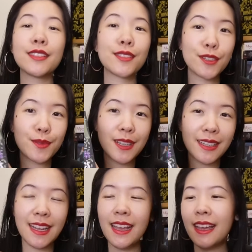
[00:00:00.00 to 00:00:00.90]
this third
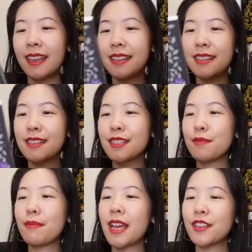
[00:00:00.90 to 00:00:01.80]
one is
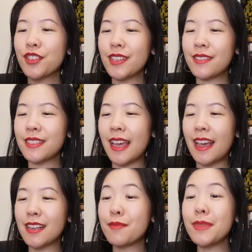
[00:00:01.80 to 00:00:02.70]
Mantras
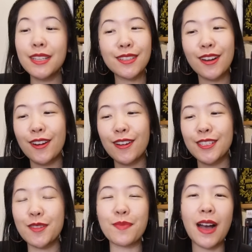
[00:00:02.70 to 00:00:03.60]
and
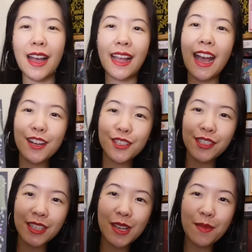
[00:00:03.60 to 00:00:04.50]
Minotaurs by
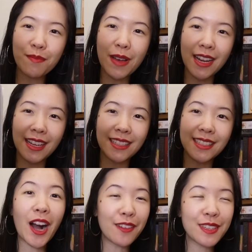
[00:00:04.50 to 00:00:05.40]
Ashley Bennett.
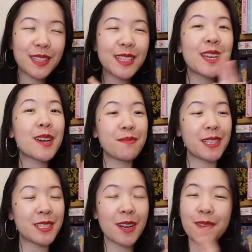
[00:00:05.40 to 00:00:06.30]
Obviously a
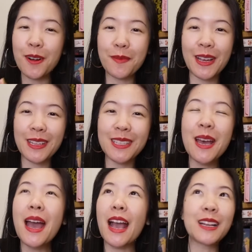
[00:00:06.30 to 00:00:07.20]
Minotaur romance,
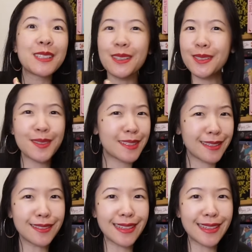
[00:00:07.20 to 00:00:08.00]
and he's also a single